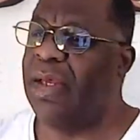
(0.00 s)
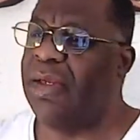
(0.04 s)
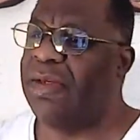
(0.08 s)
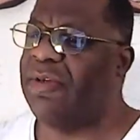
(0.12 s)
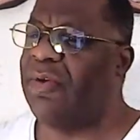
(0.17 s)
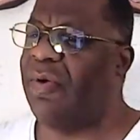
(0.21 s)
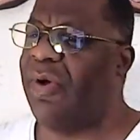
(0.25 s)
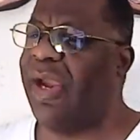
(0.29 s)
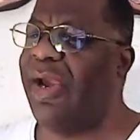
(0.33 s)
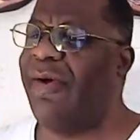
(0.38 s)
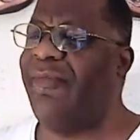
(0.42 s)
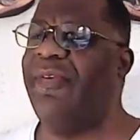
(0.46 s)

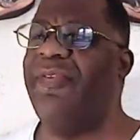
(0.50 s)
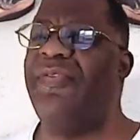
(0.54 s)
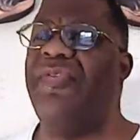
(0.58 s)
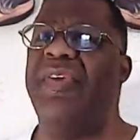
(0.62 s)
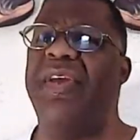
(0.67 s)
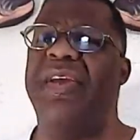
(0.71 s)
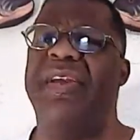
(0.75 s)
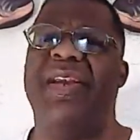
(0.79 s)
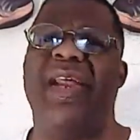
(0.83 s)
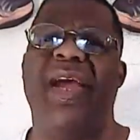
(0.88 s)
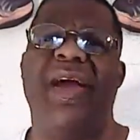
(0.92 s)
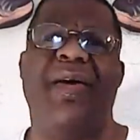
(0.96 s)
So
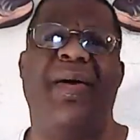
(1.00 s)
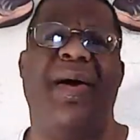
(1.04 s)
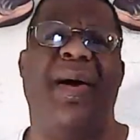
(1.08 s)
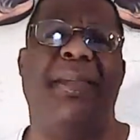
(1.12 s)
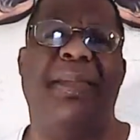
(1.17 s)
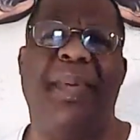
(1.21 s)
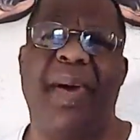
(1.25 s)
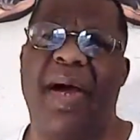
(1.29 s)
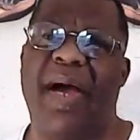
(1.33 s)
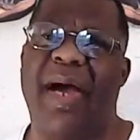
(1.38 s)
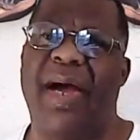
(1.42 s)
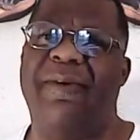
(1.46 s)
everything now I
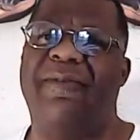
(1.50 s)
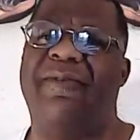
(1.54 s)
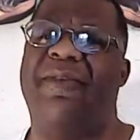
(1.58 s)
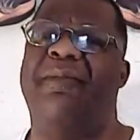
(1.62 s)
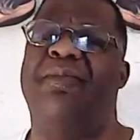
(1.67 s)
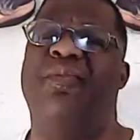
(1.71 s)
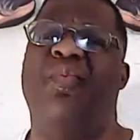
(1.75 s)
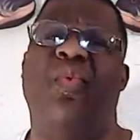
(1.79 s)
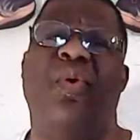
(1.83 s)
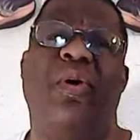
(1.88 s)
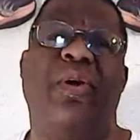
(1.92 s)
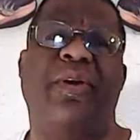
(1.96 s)
buy,
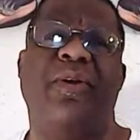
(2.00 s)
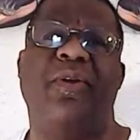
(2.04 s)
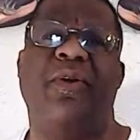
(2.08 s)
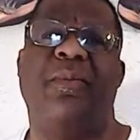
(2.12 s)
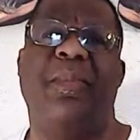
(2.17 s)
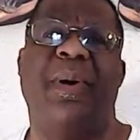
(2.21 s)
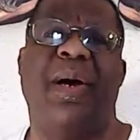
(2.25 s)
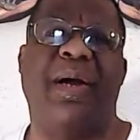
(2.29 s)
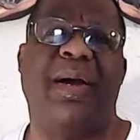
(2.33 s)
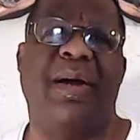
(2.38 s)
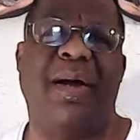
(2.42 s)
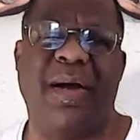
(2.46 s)
from working on
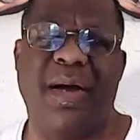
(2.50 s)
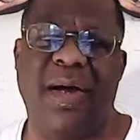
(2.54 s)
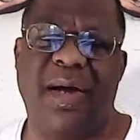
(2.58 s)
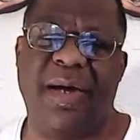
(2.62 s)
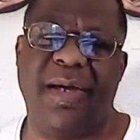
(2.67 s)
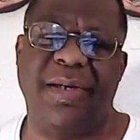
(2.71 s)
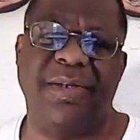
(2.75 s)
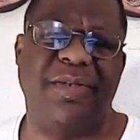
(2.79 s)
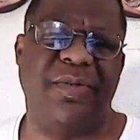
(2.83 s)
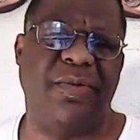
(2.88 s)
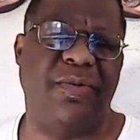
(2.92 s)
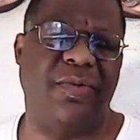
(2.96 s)
my
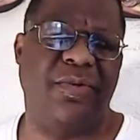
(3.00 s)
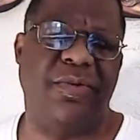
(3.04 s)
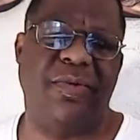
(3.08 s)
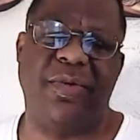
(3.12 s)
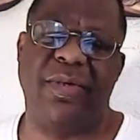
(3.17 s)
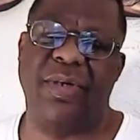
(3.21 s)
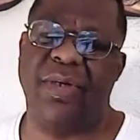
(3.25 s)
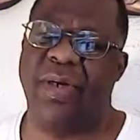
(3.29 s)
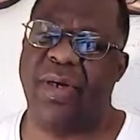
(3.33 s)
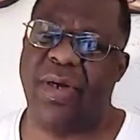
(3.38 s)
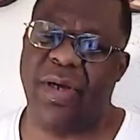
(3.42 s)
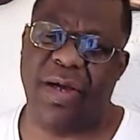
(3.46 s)
car to
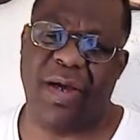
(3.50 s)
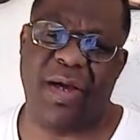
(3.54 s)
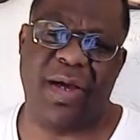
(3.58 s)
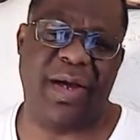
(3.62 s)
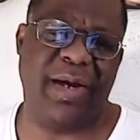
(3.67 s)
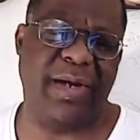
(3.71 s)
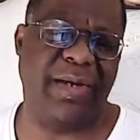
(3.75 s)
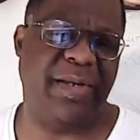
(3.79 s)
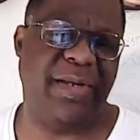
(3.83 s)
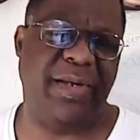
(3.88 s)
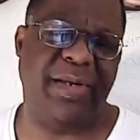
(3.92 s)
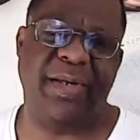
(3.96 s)
doing in the
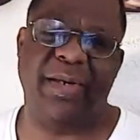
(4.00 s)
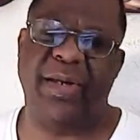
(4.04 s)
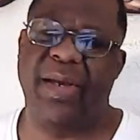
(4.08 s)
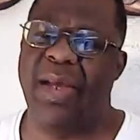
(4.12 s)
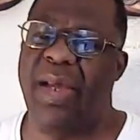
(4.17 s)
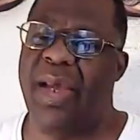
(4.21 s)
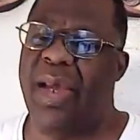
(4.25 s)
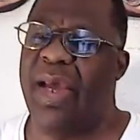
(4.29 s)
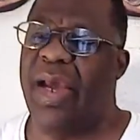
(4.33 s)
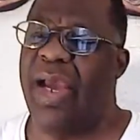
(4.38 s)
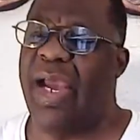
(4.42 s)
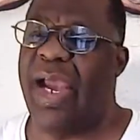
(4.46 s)
garden, and
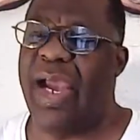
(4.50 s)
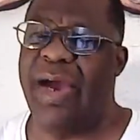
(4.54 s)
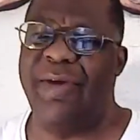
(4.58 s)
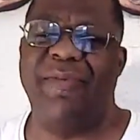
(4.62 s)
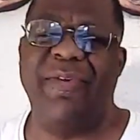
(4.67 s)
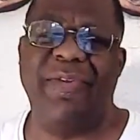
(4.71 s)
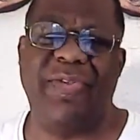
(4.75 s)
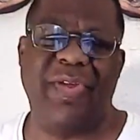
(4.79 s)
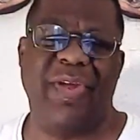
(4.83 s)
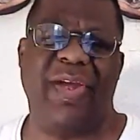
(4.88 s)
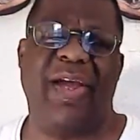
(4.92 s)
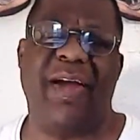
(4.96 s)

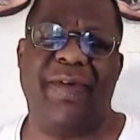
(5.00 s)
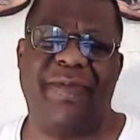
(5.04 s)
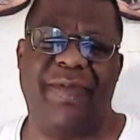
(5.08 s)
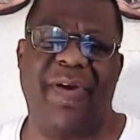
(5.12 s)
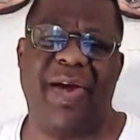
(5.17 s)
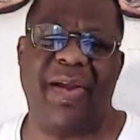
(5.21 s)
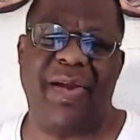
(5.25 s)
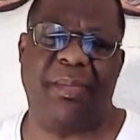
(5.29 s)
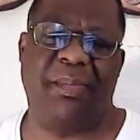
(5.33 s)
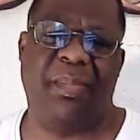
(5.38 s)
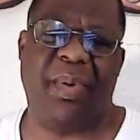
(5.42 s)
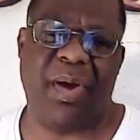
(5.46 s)
everything I
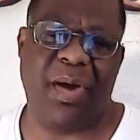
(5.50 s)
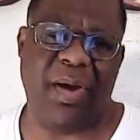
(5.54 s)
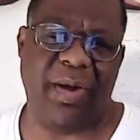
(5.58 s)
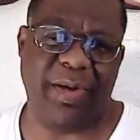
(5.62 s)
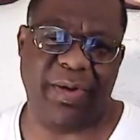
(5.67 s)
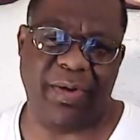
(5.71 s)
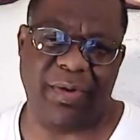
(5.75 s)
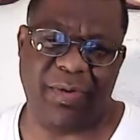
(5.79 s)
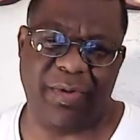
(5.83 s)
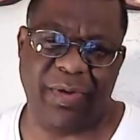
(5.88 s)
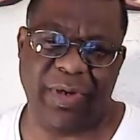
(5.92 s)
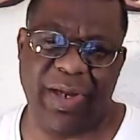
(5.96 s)
found a
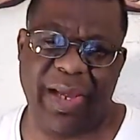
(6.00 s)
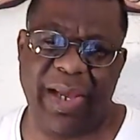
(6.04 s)
bargain on.